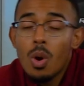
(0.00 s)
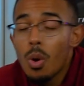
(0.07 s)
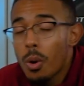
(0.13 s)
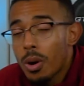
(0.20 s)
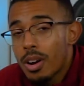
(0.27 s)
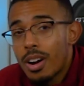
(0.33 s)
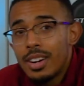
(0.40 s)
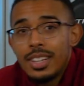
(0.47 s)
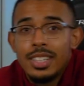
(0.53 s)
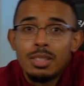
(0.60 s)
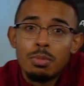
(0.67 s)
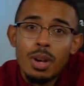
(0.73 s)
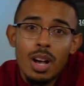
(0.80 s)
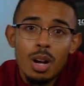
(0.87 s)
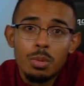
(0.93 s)
or on
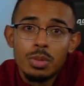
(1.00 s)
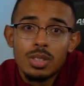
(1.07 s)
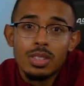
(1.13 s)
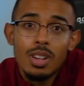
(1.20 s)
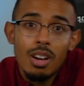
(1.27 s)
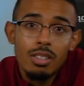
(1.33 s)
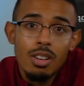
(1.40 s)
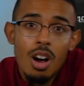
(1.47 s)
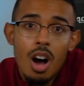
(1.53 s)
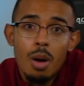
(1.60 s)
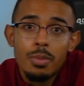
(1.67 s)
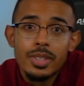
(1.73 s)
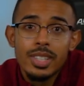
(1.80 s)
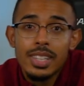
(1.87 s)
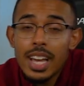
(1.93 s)

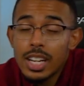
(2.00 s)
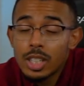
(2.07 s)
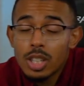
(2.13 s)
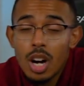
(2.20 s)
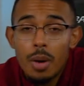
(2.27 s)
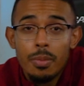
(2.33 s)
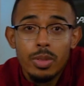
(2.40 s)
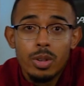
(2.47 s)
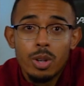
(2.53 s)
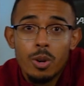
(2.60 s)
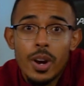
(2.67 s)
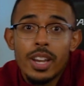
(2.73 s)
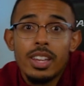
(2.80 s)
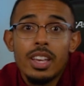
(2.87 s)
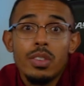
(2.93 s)

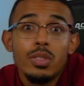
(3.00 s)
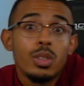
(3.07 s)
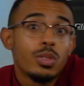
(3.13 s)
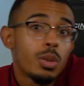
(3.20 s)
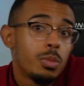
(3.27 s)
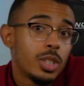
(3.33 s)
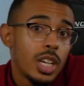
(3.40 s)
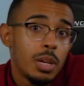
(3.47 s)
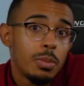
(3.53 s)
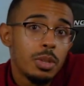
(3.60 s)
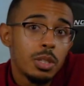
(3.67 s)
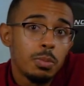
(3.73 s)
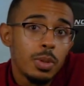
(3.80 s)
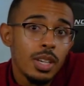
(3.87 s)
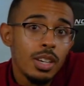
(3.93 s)
ismahelps.com/com308 if you're from
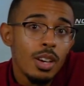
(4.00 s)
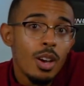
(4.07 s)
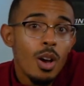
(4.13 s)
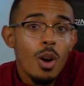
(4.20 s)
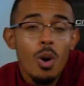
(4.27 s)
JMSB,